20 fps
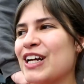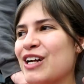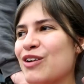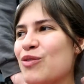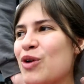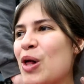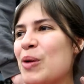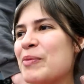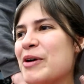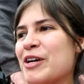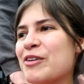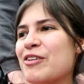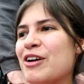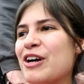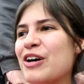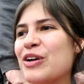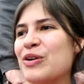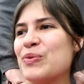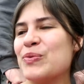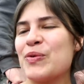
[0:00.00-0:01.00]
night Walmart
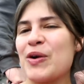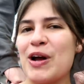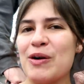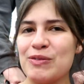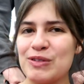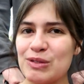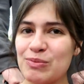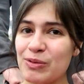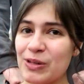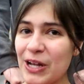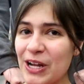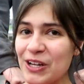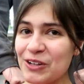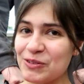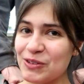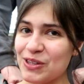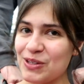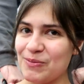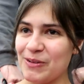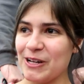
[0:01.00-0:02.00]
run where I was playing
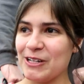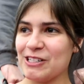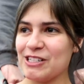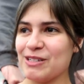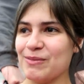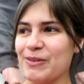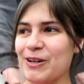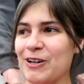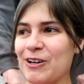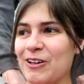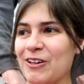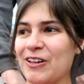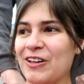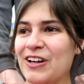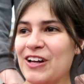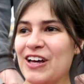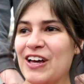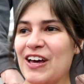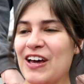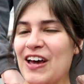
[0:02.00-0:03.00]
with the bouncy ball,
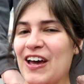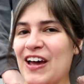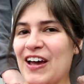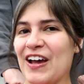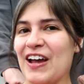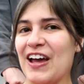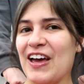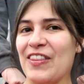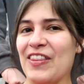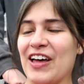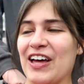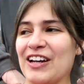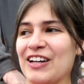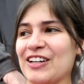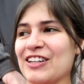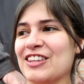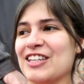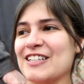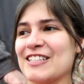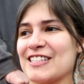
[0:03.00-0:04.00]
and
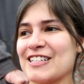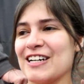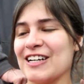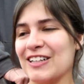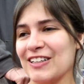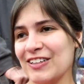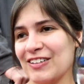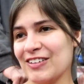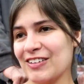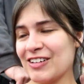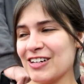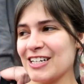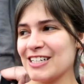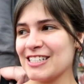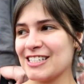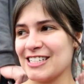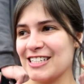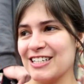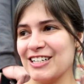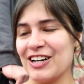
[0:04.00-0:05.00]
then things got a little
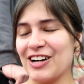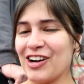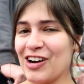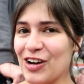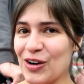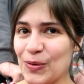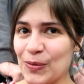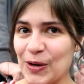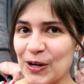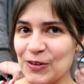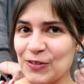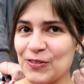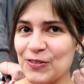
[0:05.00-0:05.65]
crazy and it got away